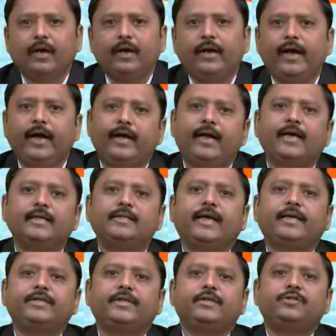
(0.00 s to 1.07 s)
Data
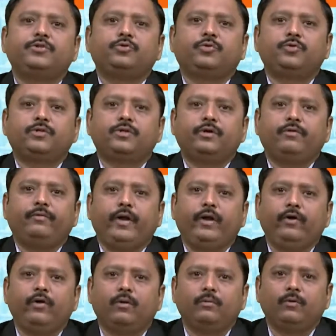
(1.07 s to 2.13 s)
section stores the value of